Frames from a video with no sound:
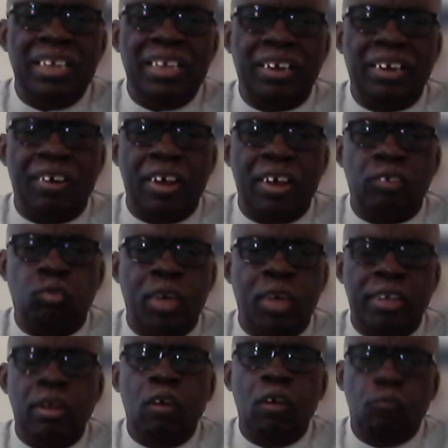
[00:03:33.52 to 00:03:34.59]
lay the
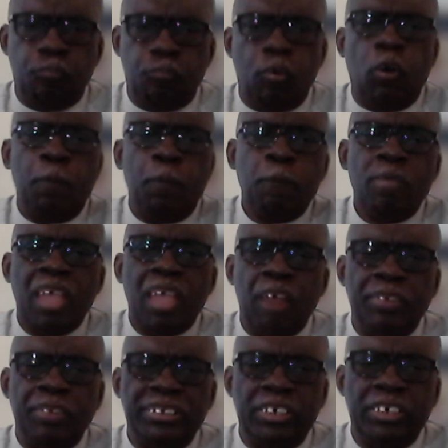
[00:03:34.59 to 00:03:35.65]
groundwork for
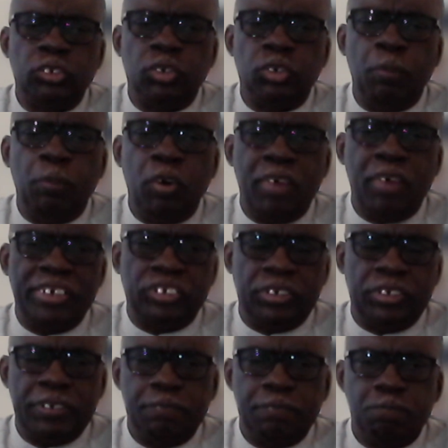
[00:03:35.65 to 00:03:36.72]
a return to democracy.